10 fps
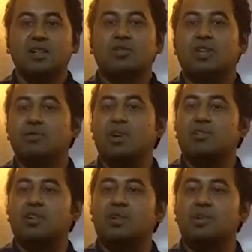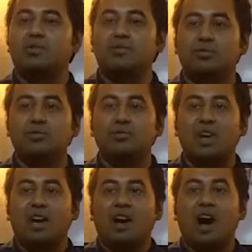So he was not able to do
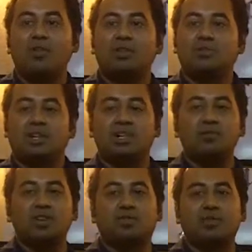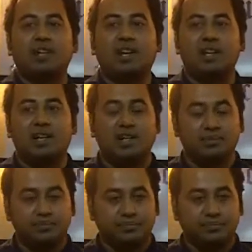how he was doing earlier.